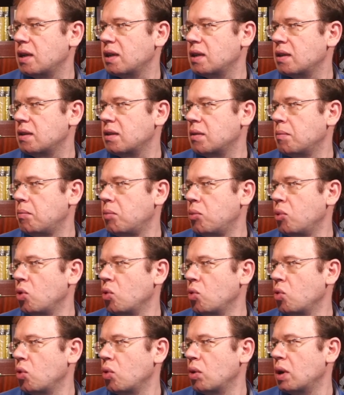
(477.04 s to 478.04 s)
the
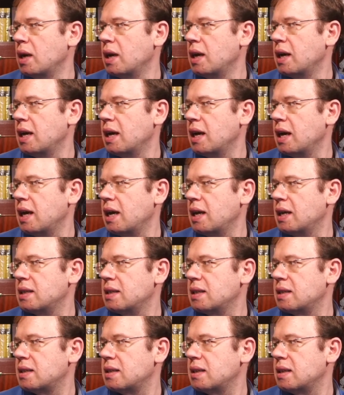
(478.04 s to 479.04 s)
blue
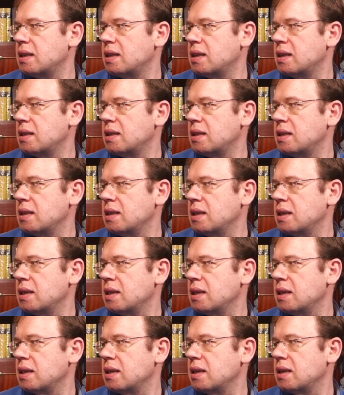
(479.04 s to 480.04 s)
and
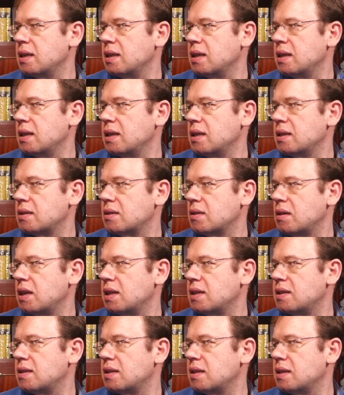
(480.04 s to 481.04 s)
the, so
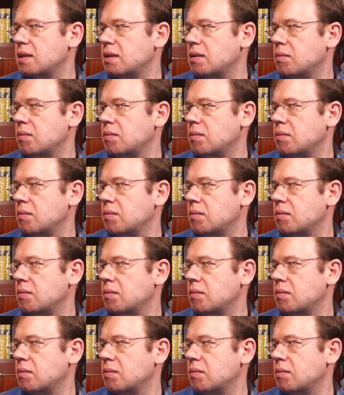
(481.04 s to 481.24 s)
let's say the